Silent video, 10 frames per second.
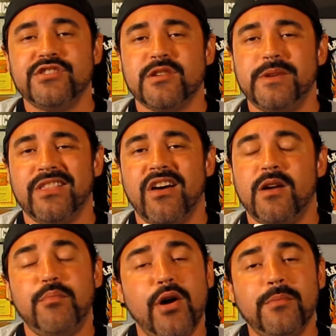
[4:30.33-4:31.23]
There's going to be a lot
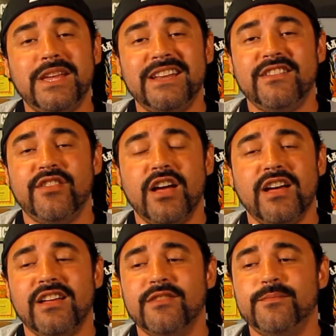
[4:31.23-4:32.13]
of
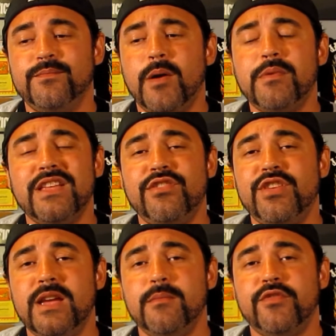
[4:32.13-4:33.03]

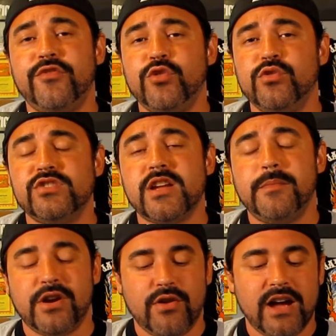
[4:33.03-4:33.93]
pumpkin-themed foods
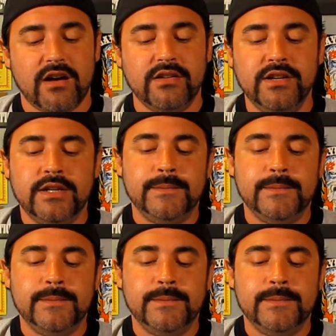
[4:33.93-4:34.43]
coming around.